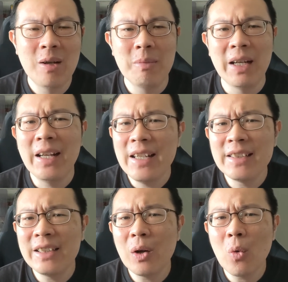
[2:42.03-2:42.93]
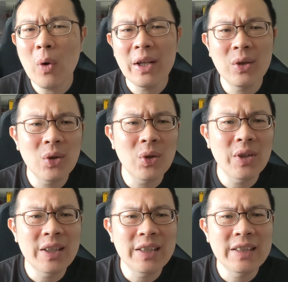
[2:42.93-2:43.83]
but hissing white
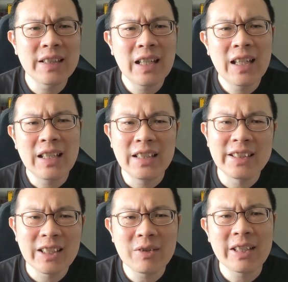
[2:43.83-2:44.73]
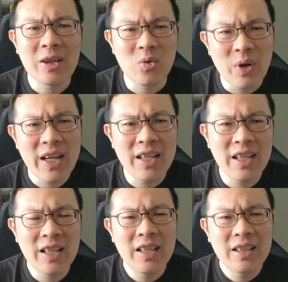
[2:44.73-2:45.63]
noise sounds like rain
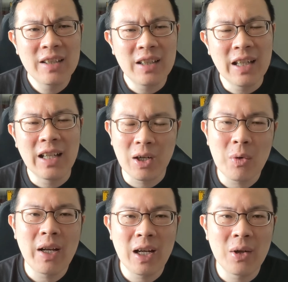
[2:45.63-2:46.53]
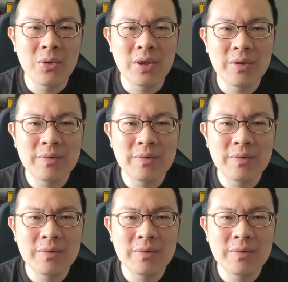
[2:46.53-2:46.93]
that are quite loud.